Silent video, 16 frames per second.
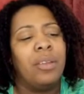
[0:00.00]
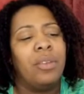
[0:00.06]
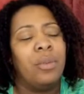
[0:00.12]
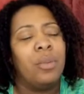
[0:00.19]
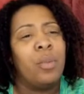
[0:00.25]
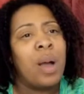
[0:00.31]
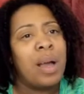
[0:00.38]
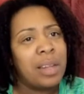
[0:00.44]

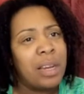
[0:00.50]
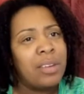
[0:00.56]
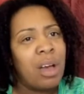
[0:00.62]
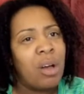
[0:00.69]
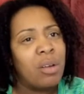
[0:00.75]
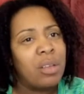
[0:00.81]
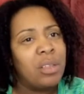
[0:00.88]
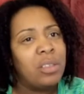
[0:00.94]
while they
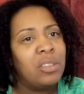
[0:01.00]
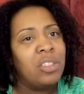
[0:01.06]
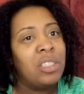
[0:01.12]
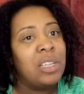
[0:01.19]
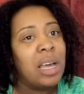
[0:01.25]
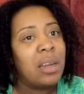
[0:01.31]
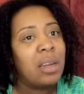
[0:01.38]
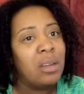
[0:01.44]
talking, she
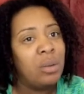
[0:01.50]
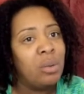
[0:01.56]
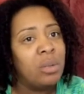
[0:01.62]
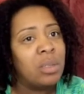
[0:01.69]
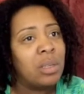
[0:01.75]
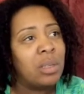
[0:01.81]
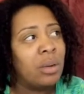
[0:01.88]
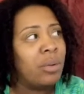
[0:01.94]
got a
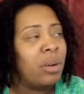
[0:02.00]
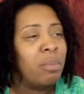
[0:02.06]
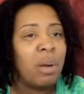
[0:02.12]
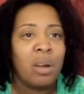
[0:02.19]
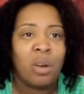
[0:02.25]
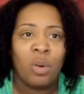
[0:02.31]
news alert about